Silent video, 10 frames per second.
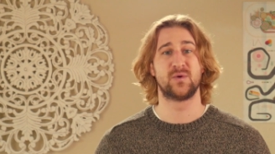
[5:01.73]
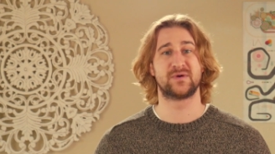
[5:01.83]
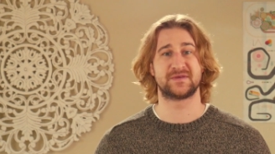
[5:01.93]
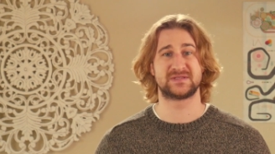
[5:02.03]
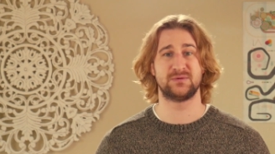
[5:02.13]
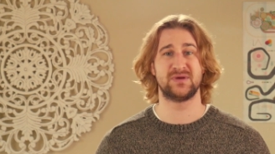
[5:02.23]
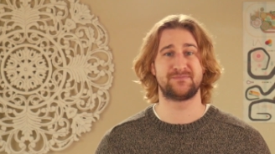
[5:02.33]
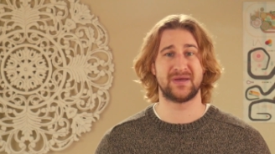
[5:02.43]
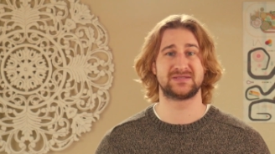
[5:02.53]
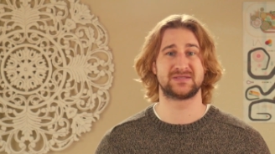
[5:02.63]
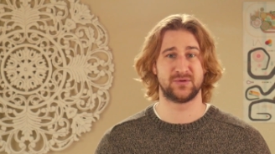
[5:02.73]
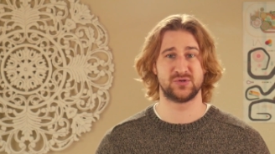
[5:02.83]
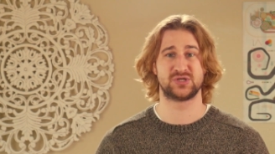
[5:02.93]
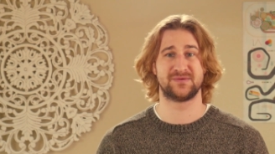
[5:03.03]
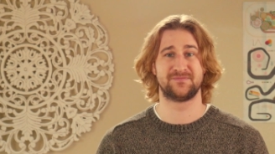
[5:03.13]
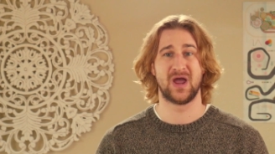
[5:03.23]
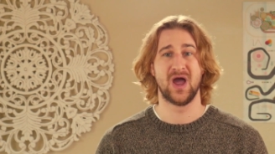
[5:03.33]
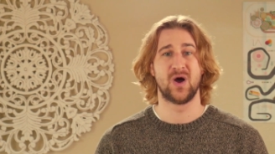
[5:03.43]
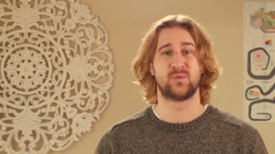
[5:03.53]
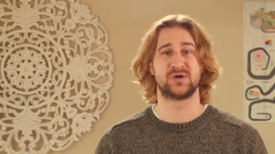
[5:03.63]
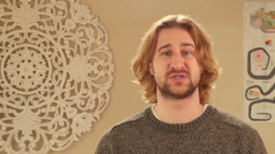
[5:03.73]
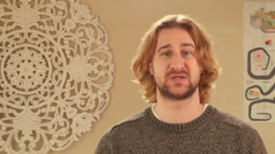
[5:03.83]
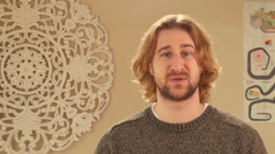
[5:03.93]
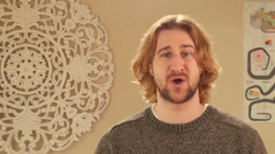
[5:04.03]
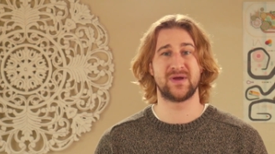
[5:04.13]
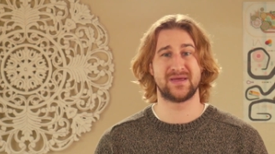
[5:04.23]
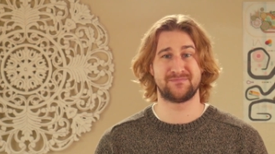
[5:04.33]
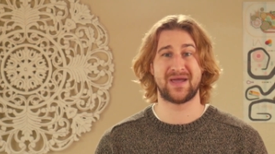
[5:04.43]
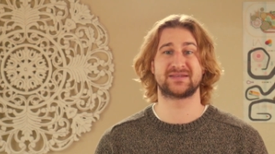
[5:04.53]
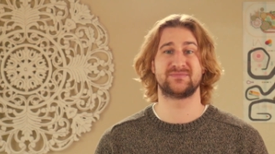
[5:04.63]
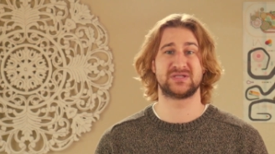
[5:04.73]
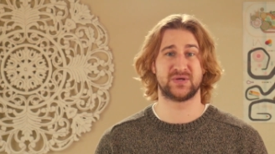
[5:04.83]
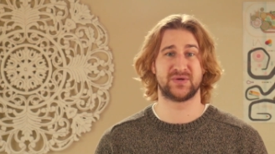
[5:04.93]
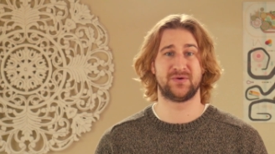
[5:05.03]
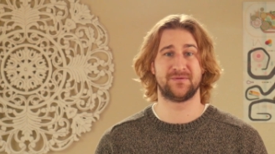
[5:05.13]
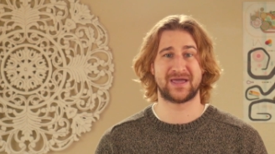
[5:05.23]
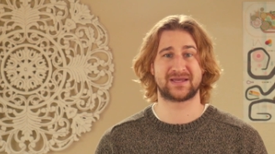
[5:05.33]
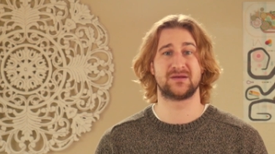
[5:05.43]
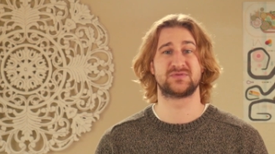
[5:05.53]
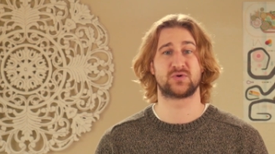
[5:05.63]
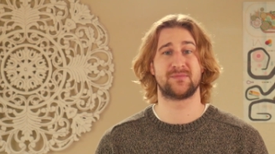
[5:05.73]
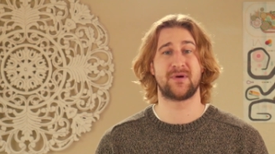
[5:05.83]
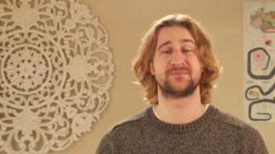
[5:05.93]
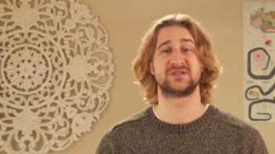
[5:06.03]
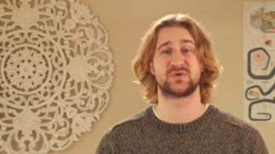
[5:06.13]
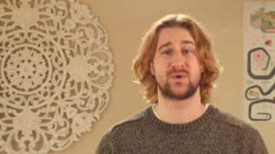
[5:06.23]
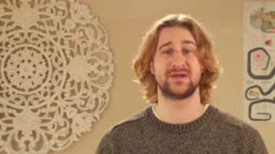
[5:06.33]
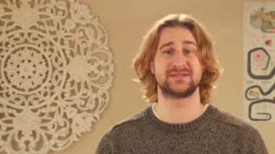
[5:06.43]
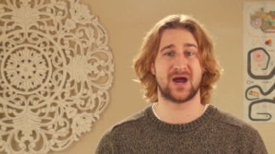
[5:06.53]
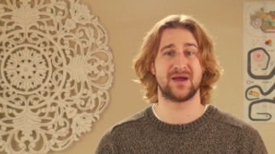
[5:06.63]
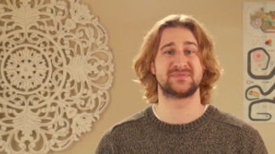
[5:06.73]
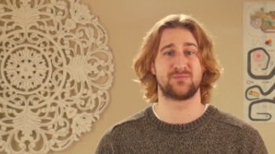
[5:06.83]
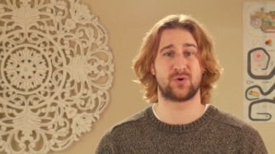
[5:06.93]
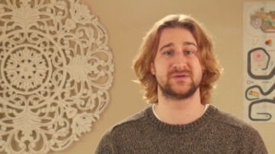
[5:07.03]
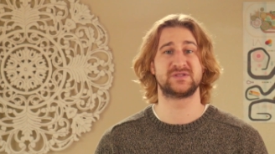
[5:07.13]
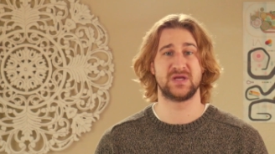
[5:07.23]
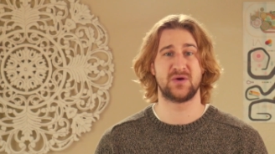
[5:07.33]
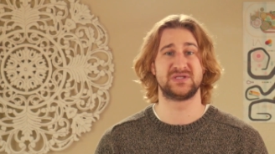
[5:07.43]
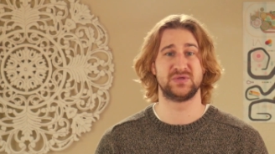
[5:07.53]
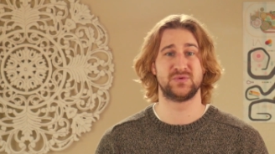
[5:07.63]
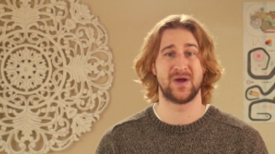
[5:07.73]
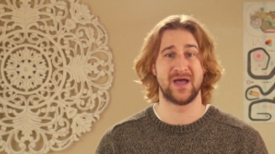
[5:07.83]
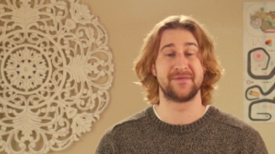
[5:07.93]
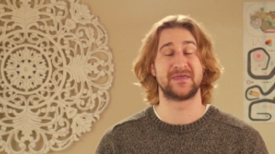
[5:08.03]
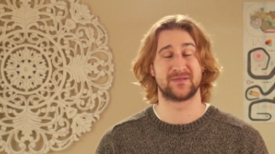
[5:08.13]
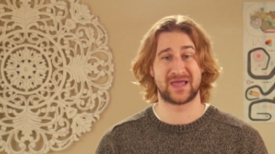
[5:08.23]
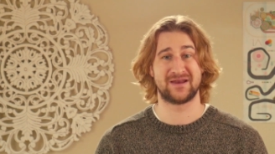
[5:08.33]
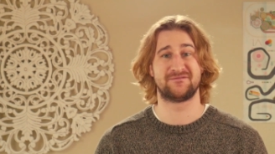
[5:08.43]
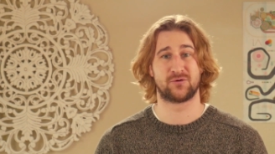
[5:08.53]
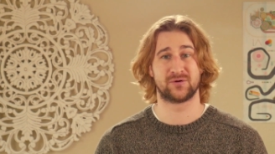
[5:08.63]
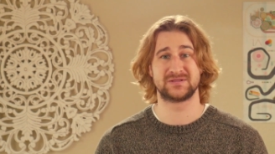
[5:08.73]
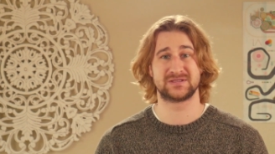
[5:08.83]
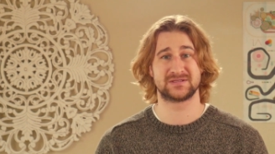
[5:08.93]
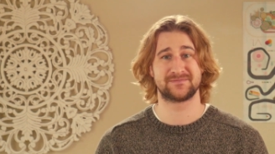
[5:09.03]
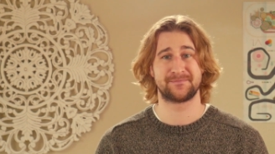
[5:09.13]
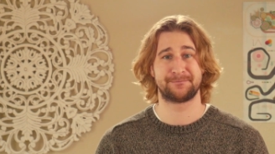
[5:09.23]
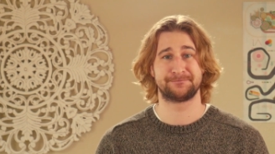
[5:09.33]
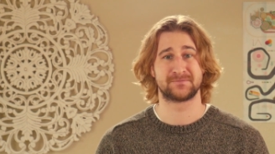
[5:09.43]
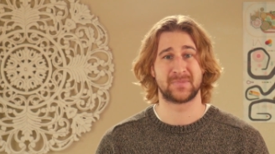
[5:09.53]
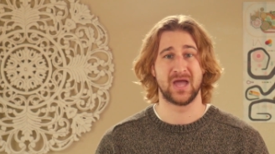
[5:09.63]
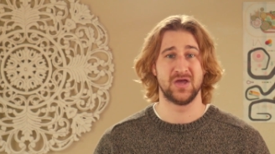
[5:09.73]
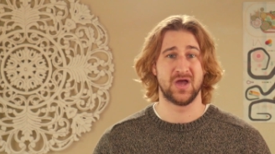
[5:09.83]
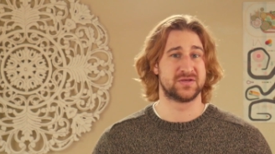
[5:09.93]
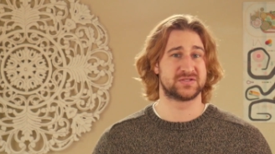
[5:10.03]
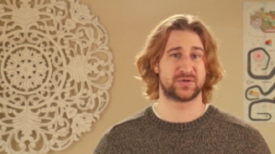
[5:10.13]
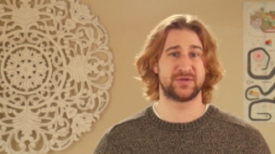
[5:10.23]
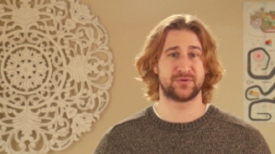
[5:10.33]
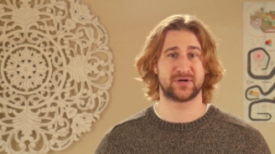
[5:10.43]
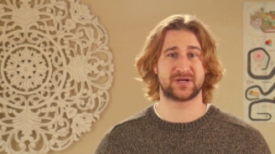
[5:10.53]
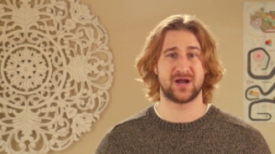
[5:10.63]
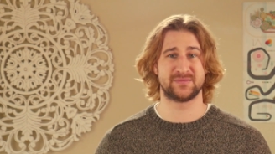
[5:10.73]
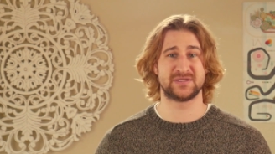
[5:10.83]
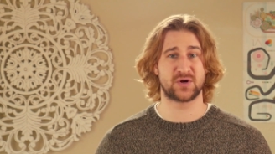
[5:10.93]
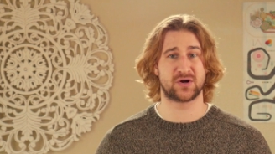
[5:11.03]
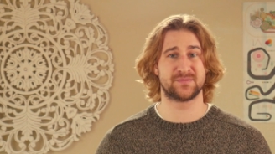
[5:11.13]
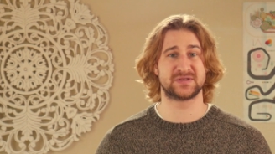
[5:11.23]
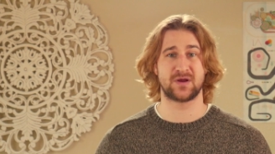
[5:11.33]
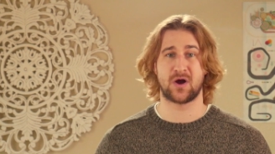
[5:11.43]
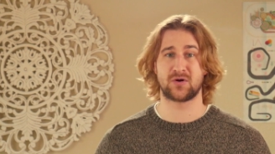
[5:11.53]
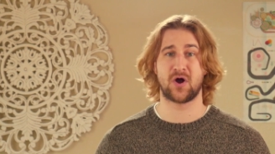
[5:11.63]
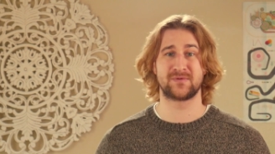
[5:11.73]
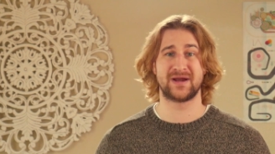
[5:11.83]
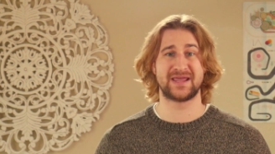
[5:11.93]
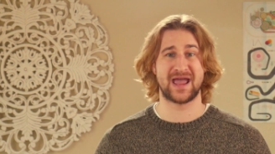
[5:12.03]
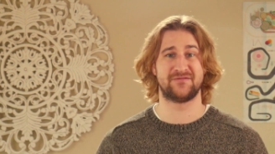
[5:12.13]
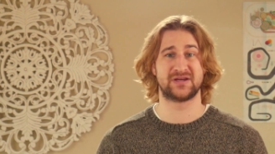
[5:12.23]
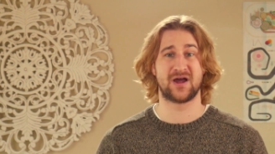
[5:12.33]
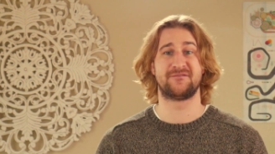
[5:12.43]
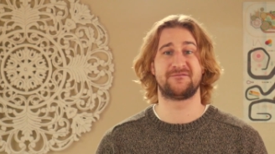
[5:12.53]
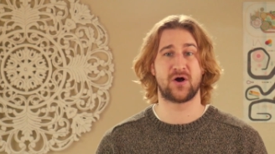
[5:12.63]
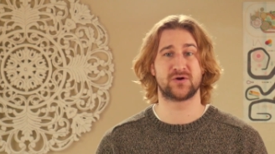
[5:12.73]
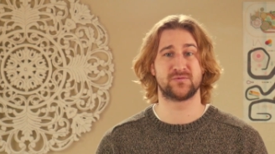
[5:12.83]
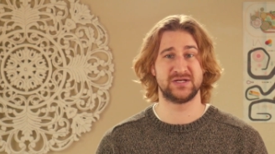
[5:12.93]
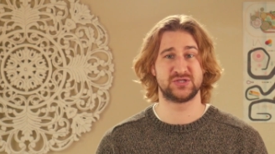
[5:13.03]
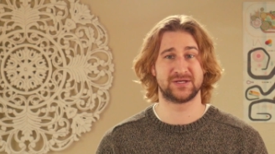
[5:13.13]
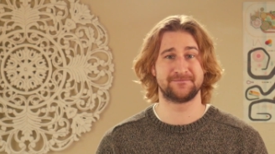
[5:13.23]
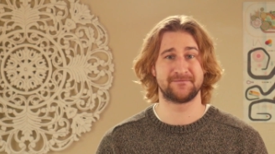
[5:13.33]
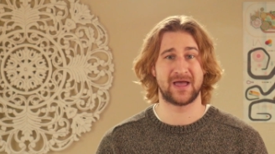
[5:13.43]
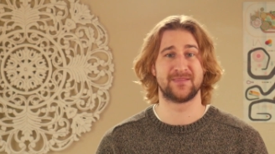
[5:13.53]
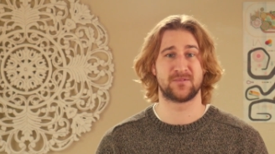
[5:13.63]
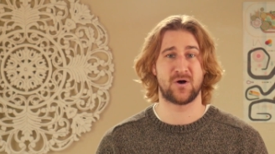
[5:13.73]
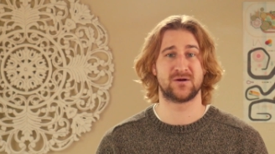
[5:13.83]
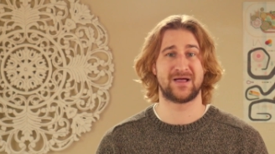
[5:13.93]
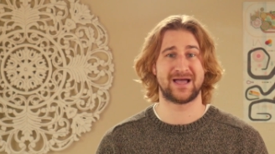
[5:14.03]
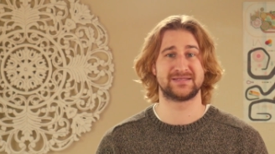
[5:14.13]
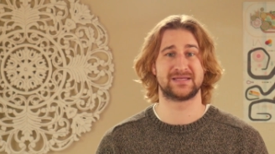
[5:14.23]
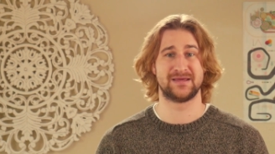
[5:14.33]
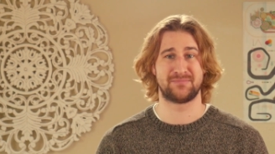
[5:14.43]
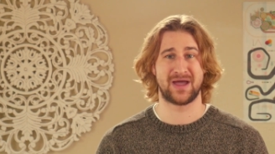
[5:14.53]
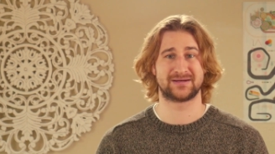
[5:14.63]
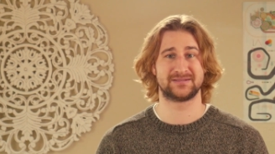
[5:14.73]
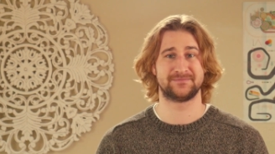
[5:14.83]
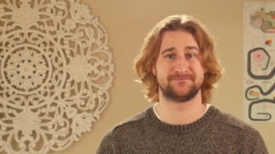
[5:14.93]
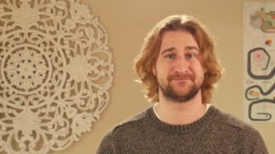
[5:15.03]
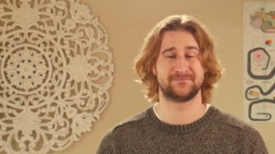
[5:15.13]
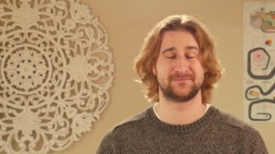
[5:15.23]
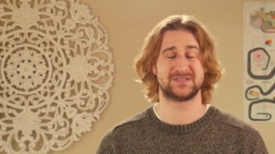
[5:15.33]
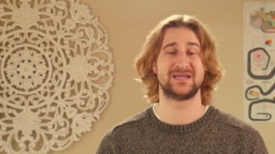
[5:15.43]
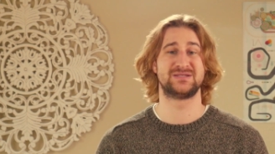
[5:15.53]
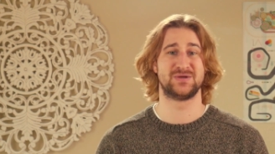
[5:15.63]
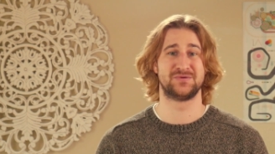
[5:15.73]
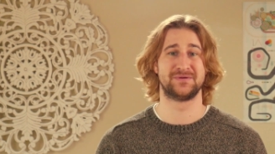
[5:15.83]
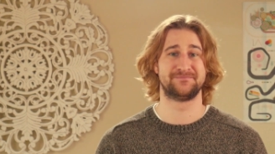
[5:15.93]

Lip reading: with a seaweed-based solution, which is a low-impact material that can absorb up to 20 times more CO2 than land forests. Circular economy startups are already having a far-reaching and long-lasting impact. Stay tuned.